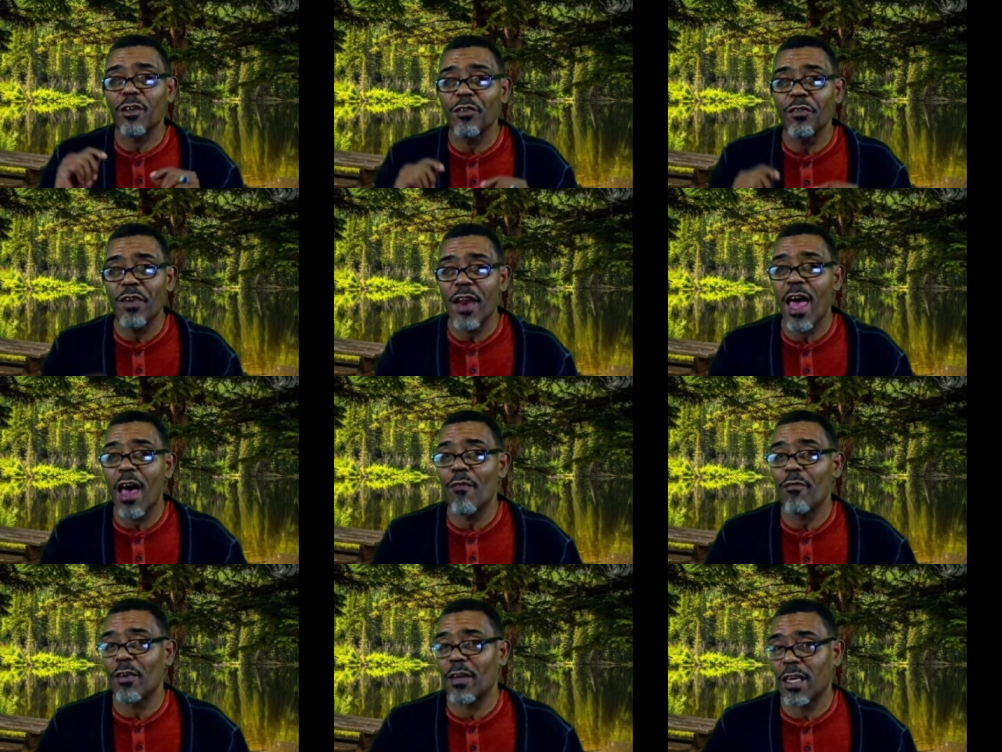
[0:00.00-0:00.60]

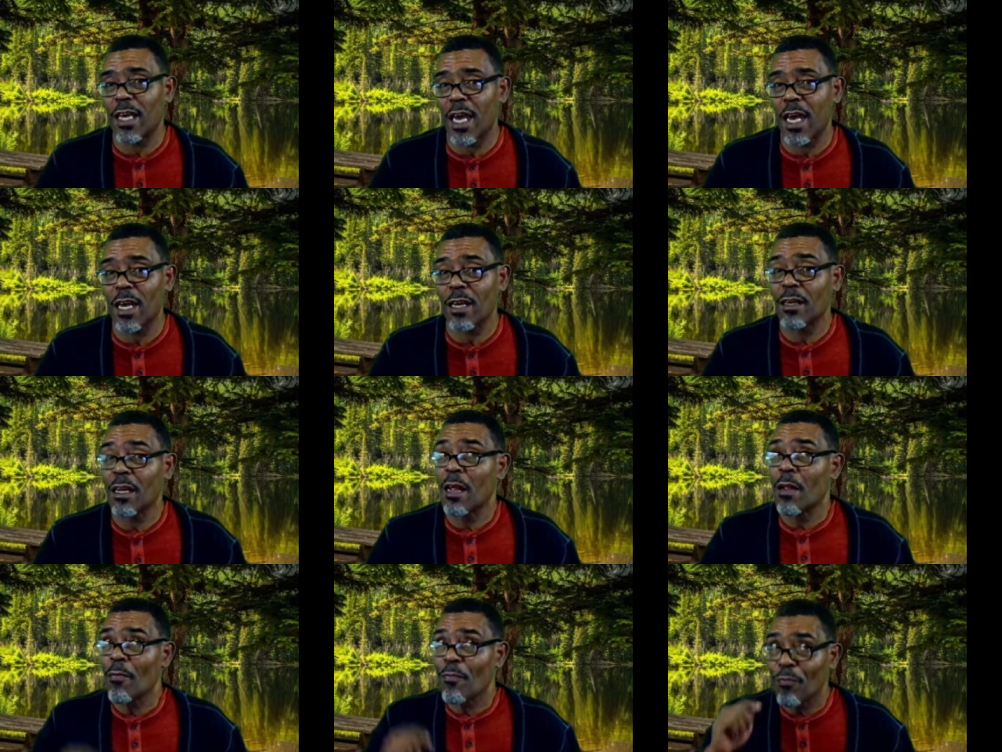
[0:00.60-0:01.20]
navigate
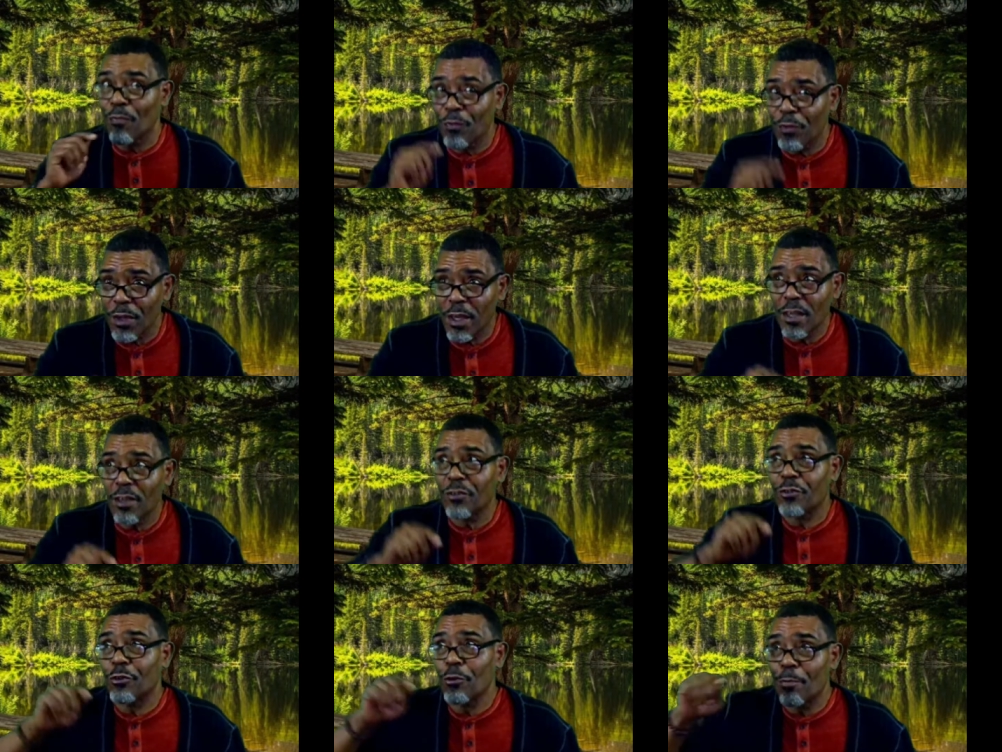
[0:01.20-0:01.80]

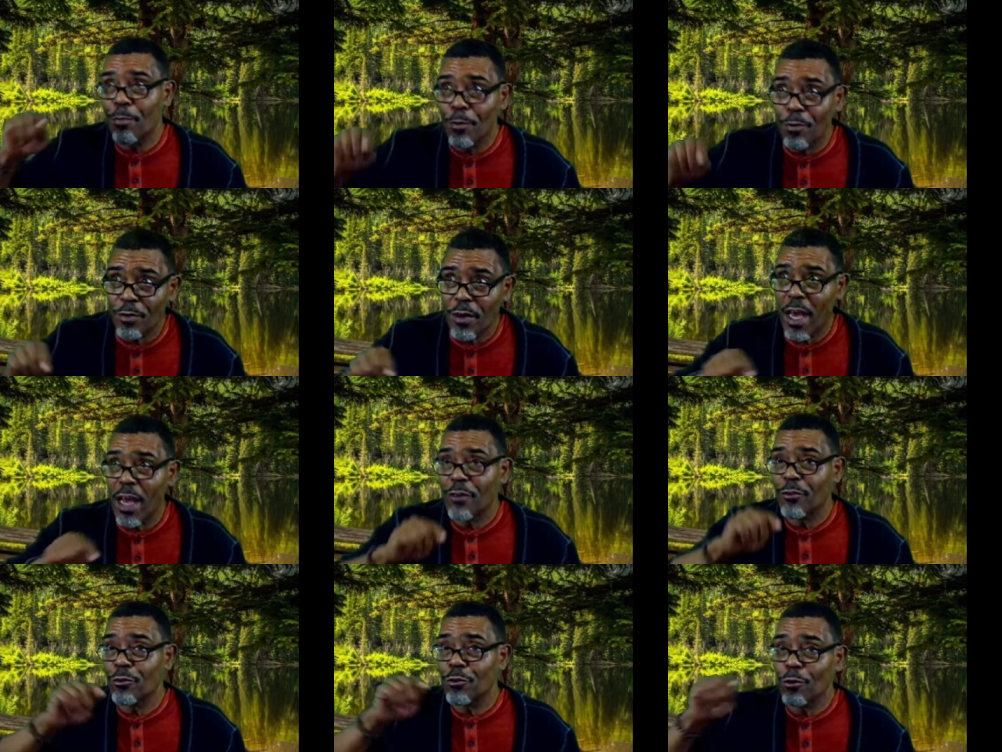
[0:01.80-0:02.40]
these
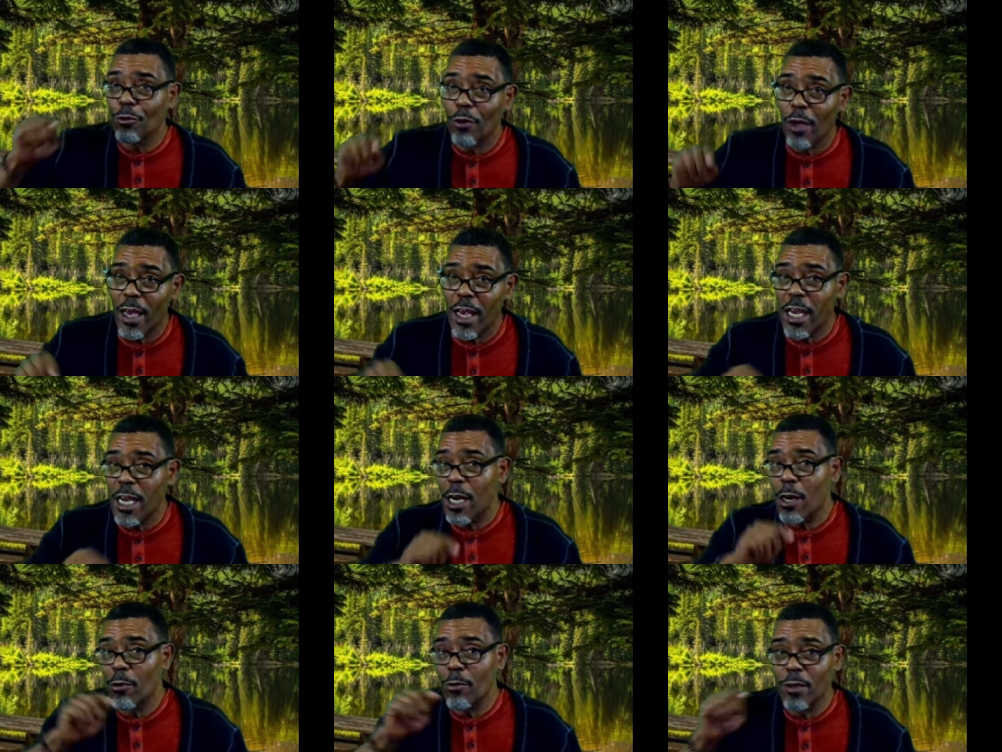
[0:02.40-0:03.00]
supernatural
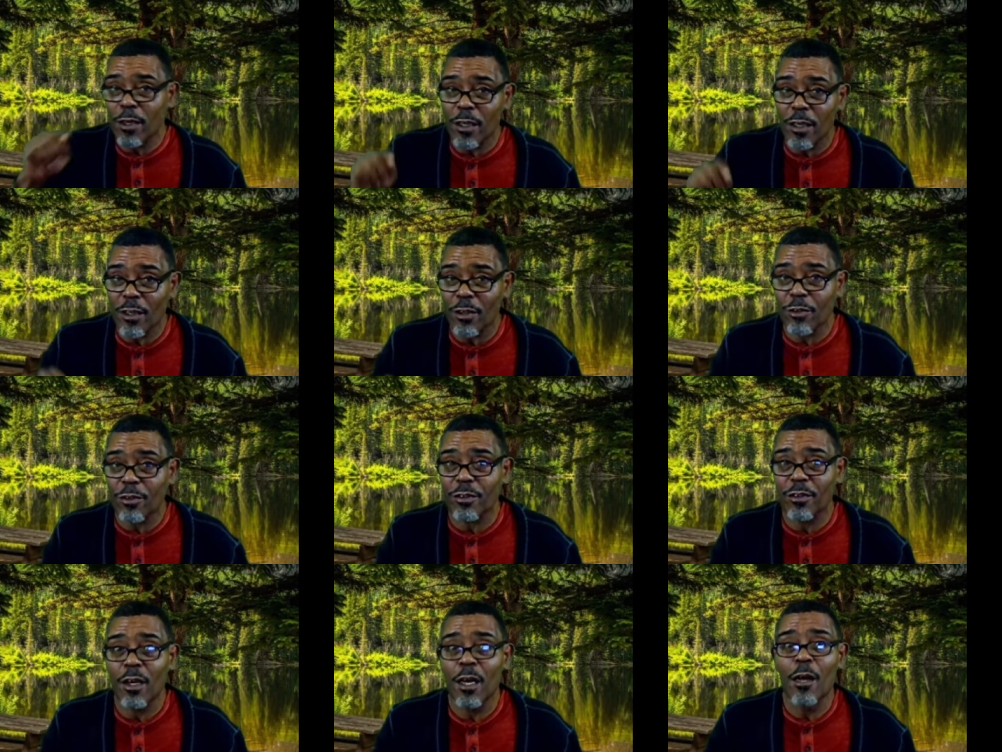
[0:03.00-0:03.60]

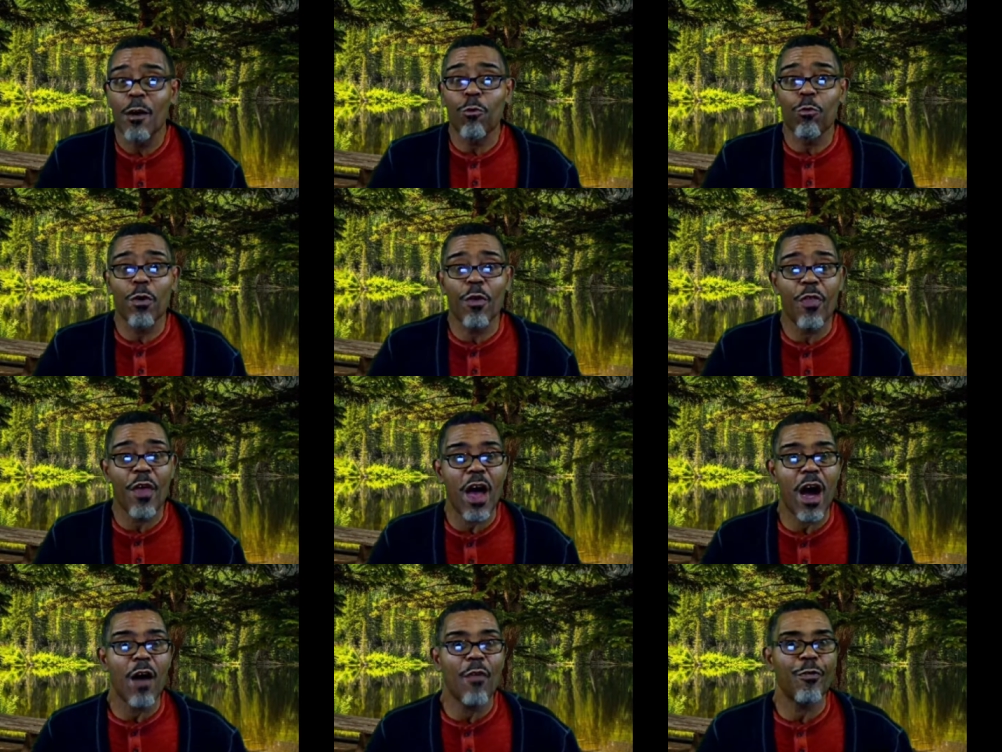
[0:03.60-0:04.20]
areas
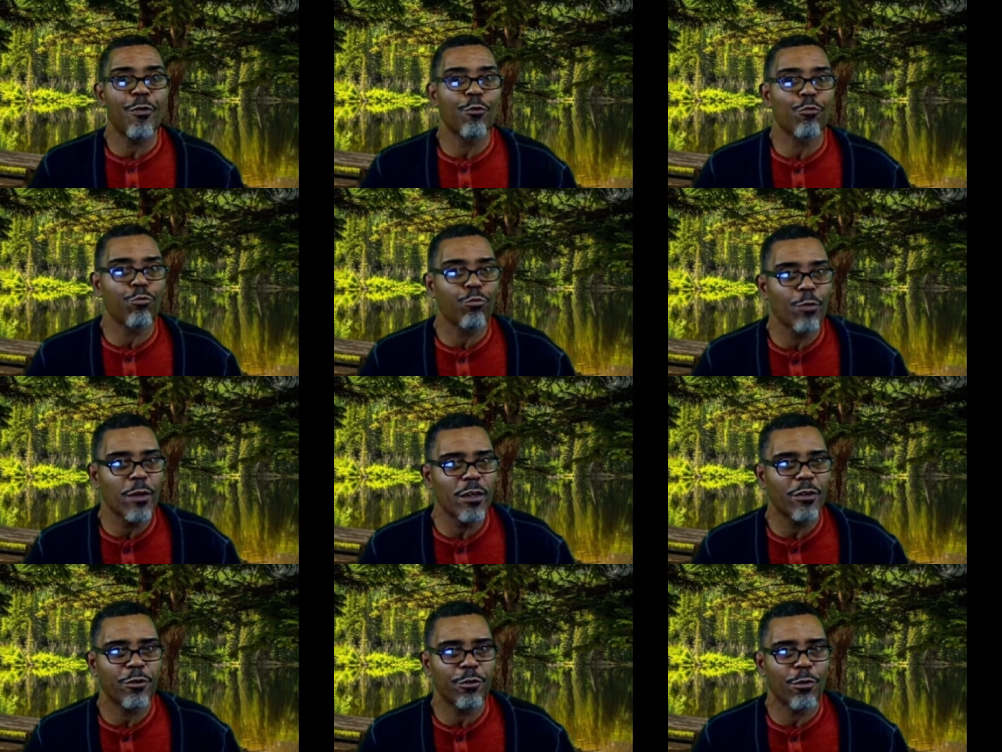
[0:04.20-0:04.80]
without the
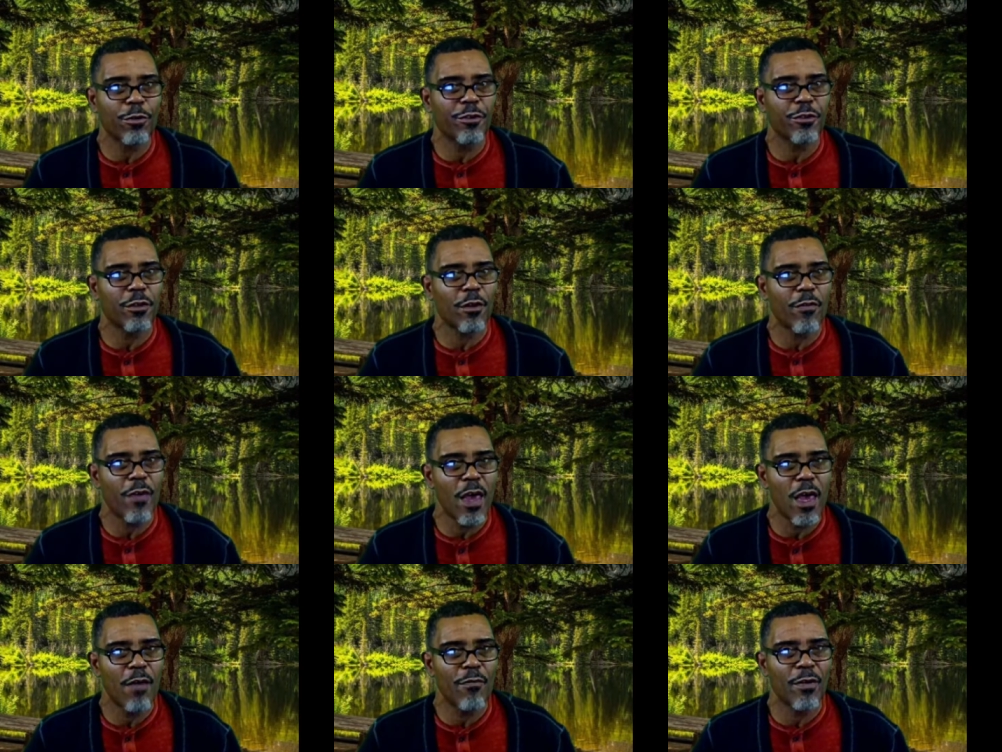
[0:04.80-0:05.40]
resources
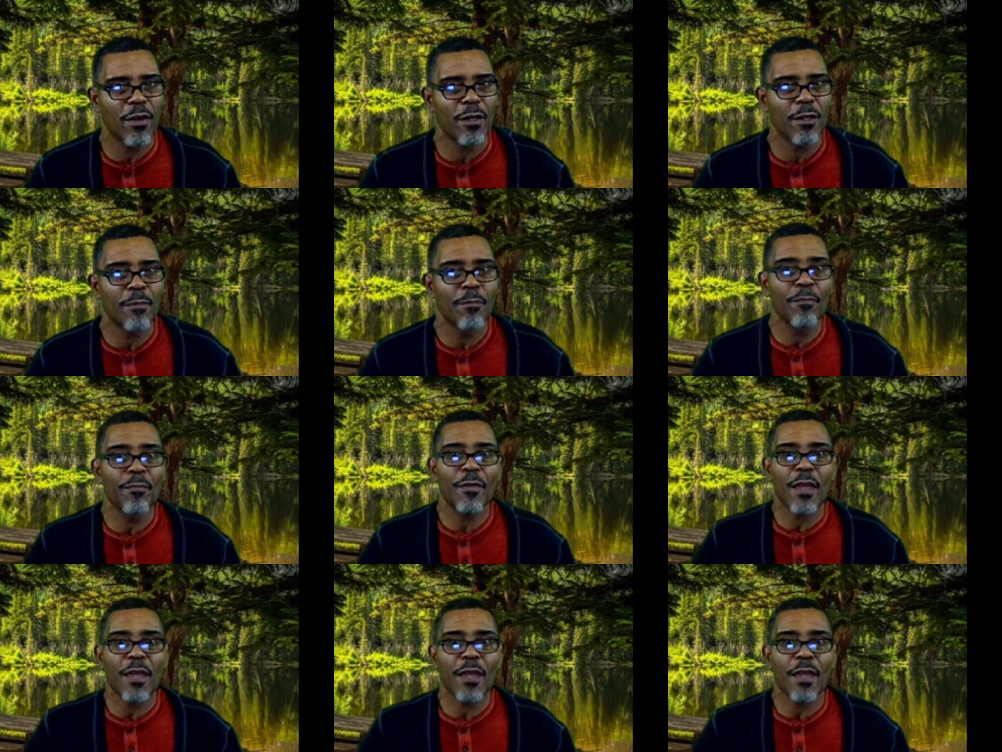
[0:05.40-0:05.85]
of heaven